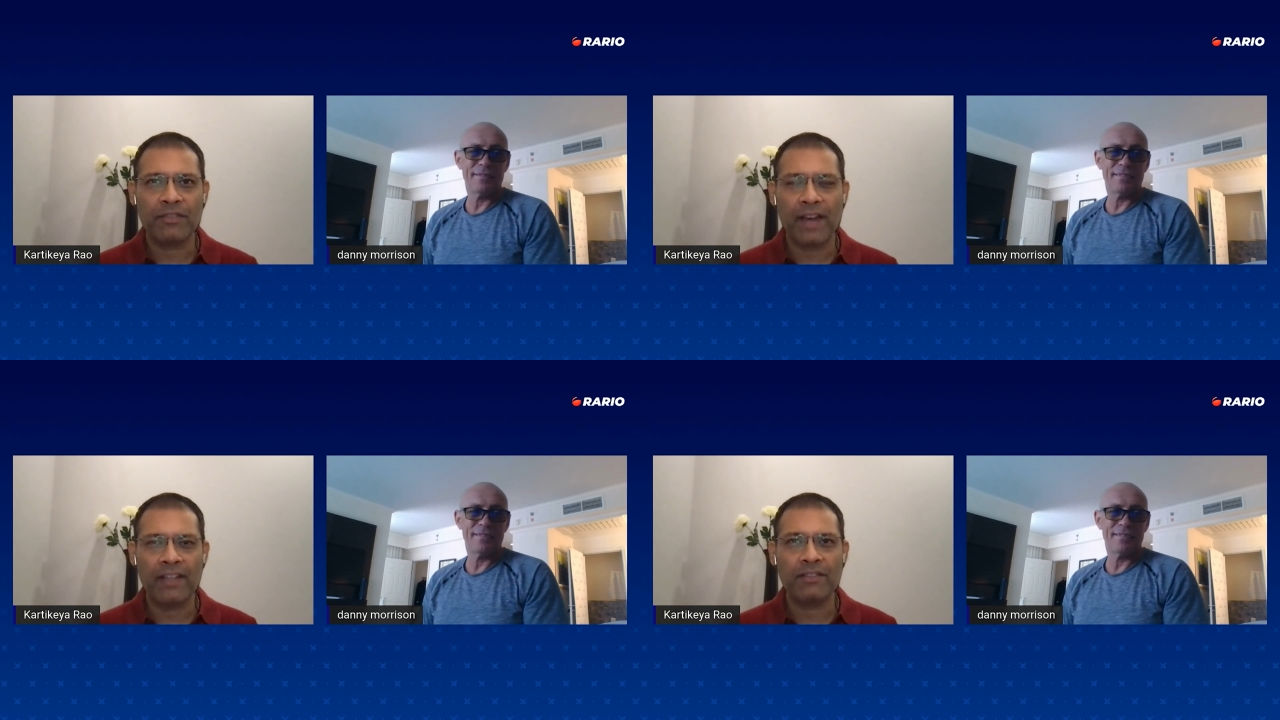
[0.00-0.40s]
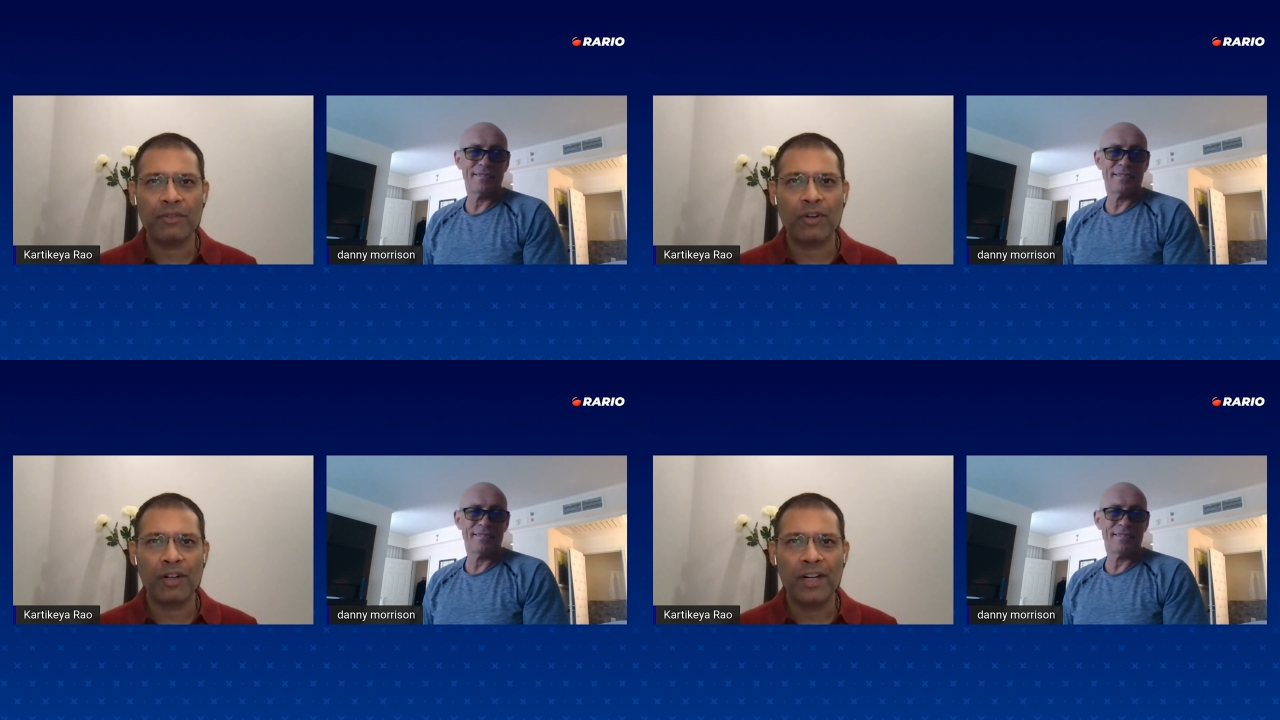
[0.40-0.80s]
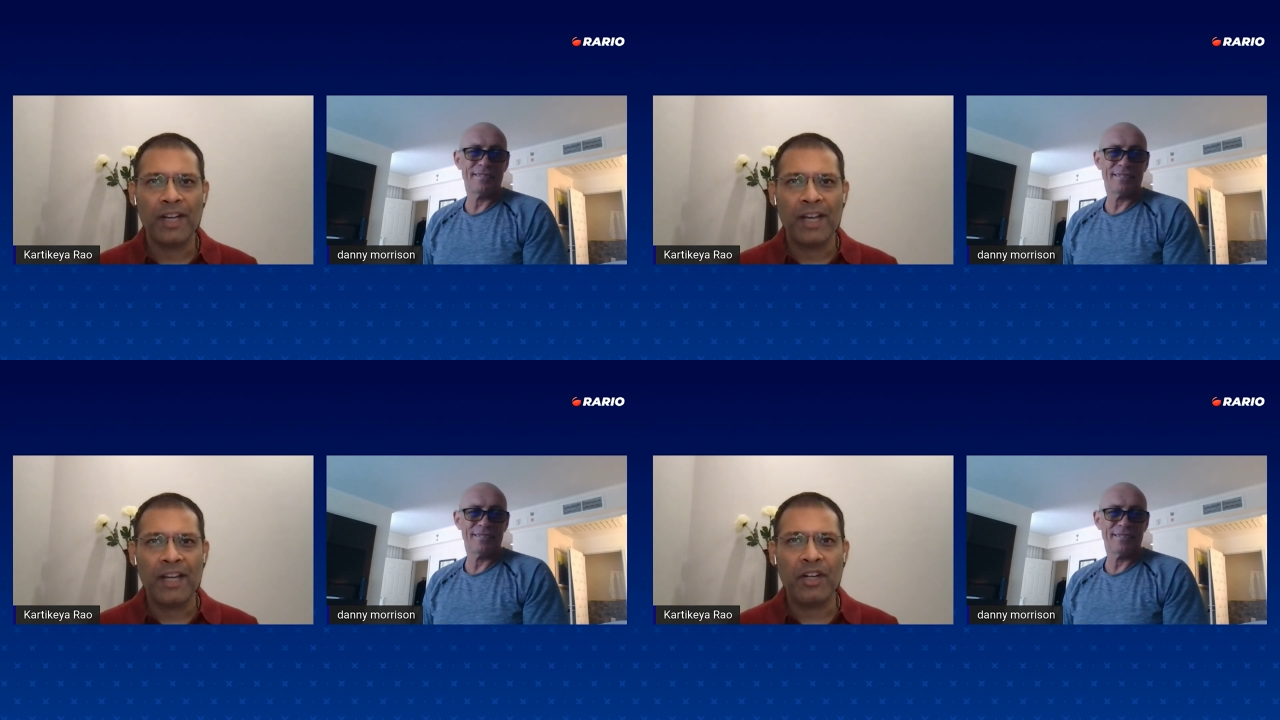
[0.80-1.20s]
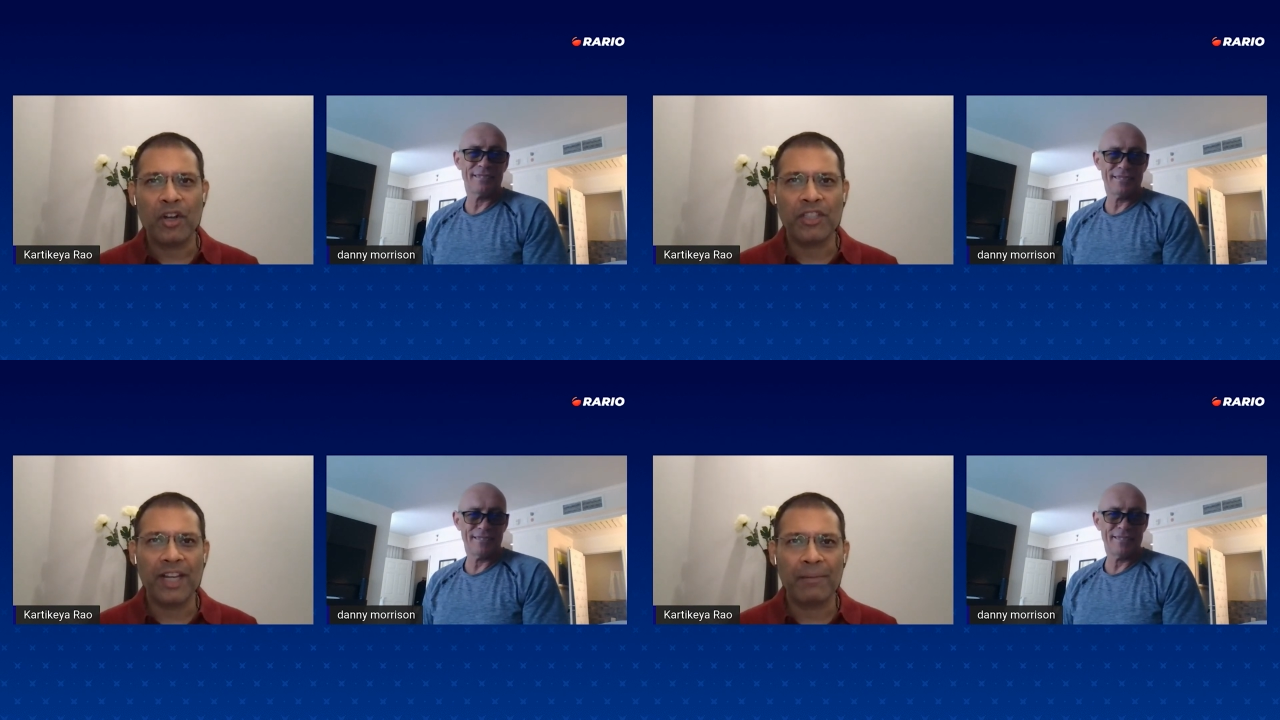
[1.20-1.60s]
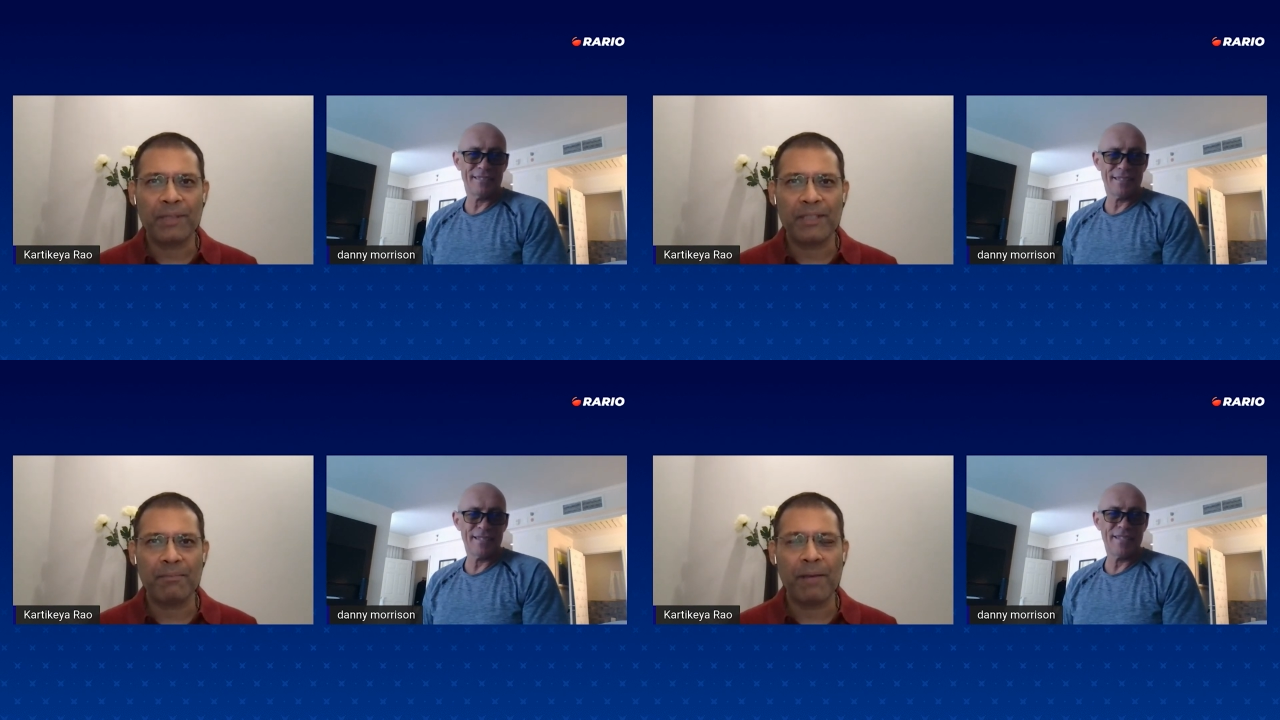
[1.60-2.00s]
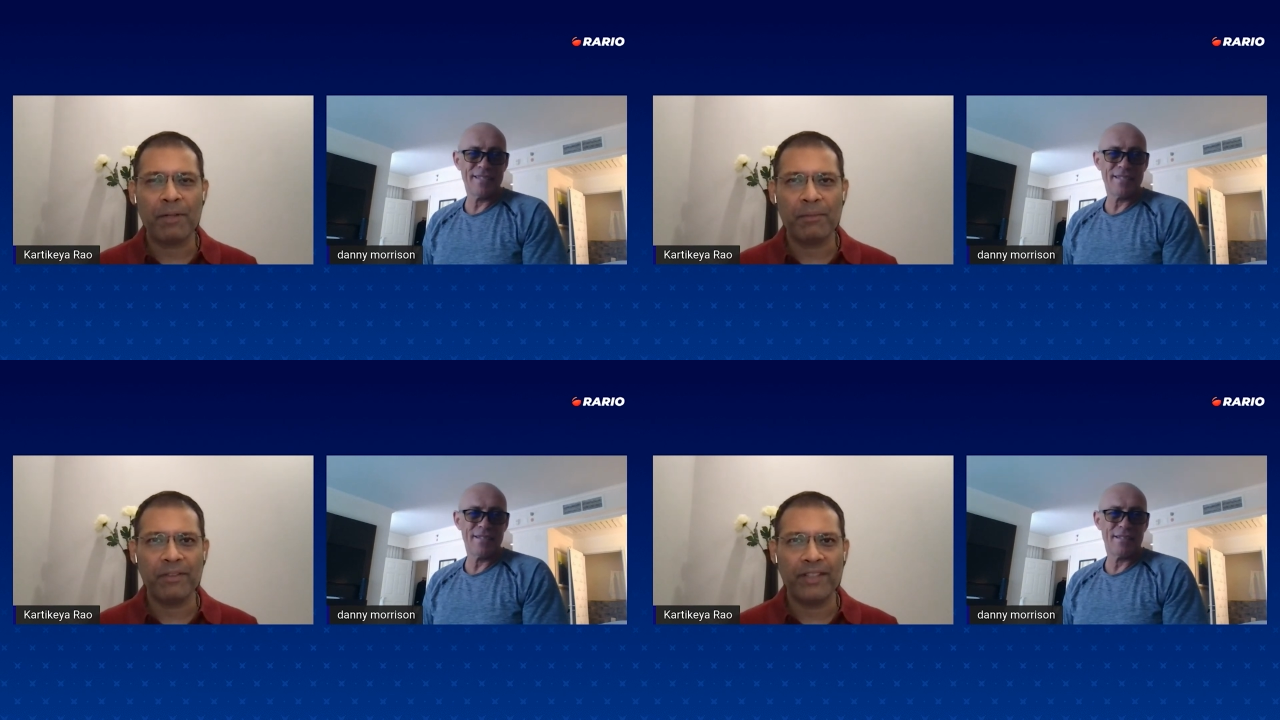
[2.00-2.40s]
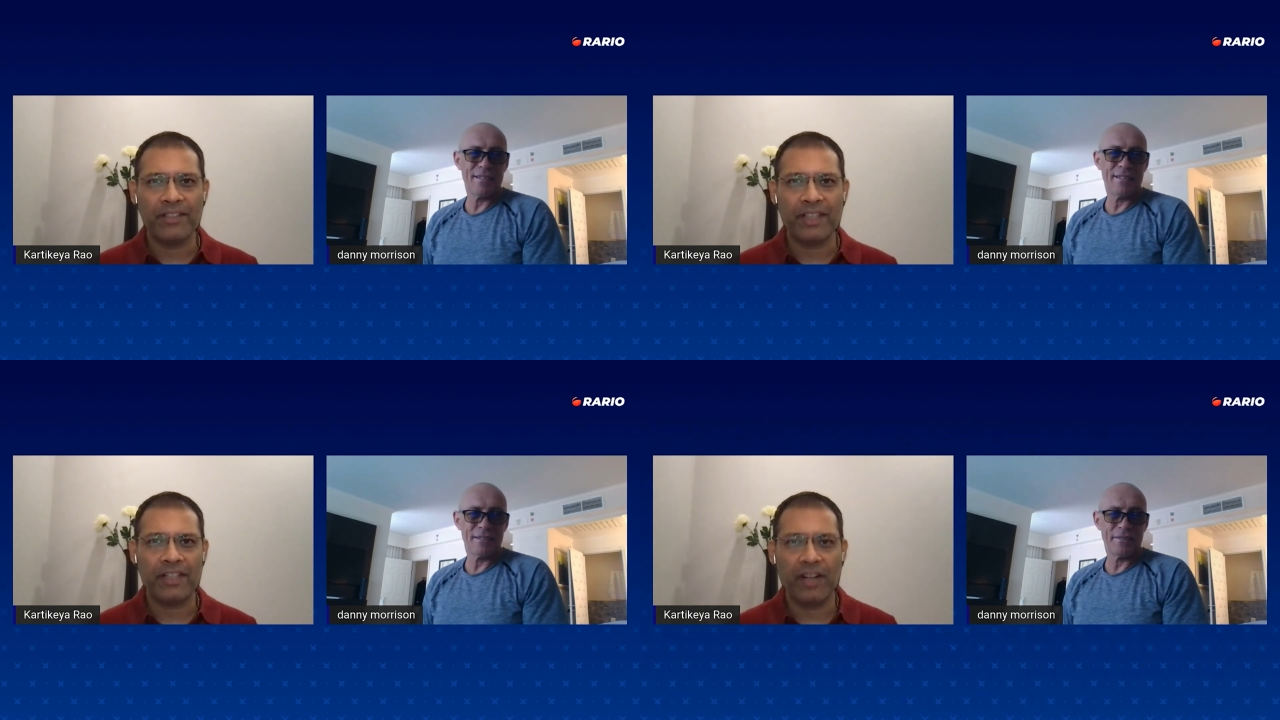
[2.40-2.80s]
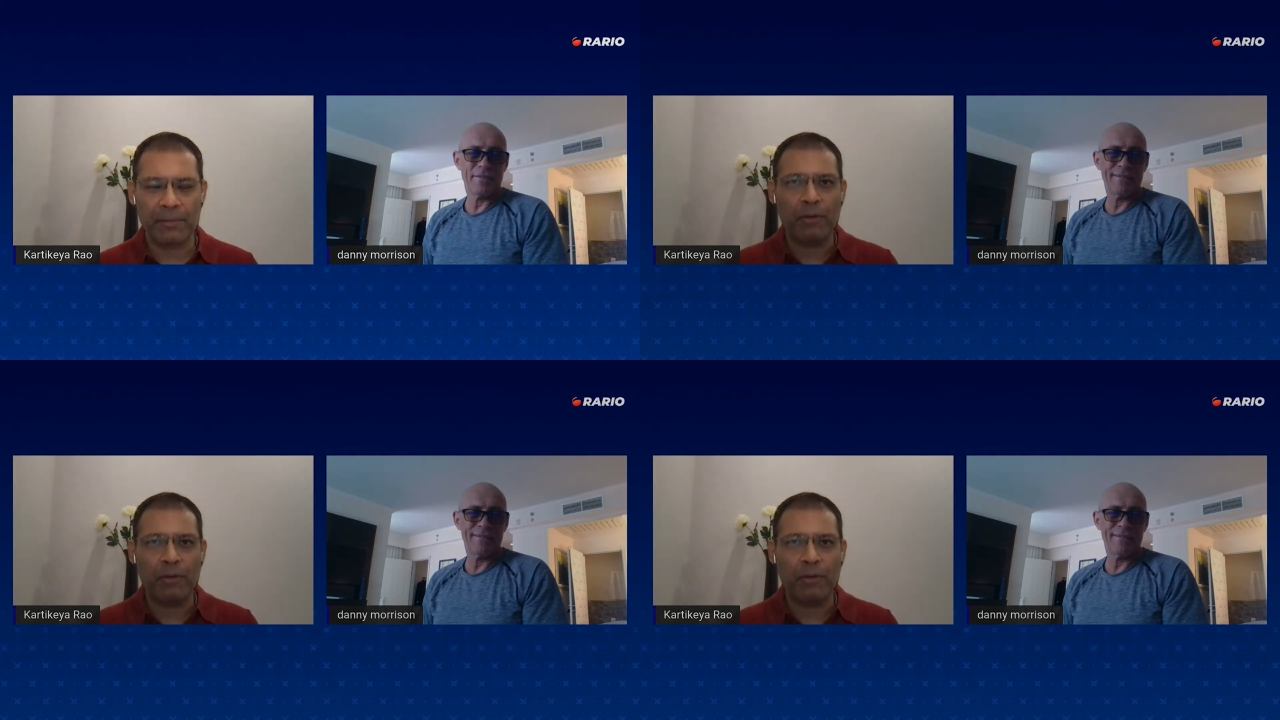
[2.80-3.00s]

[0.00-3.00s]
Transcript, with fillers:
Speaker 1: fans for notching up this memorable victory. Great